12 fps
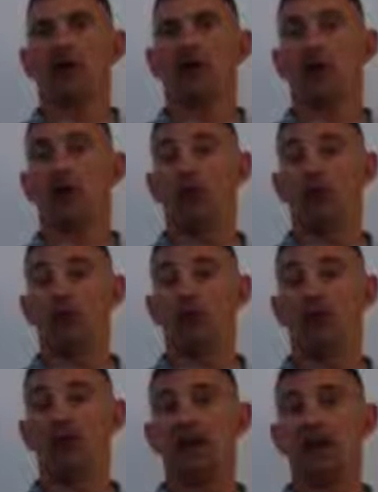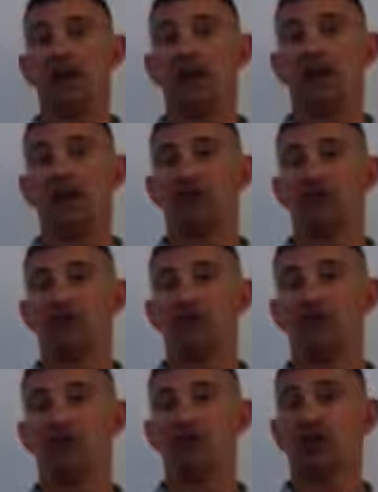for intermediate level
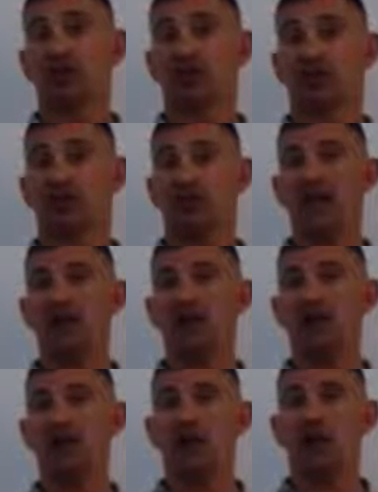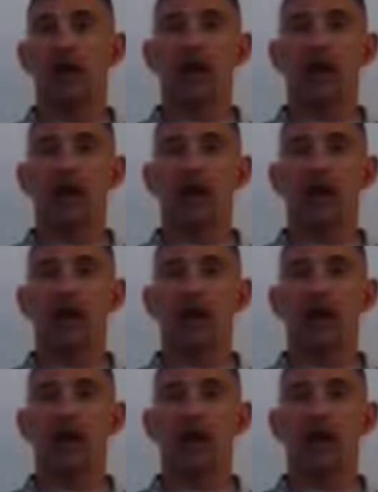education as a major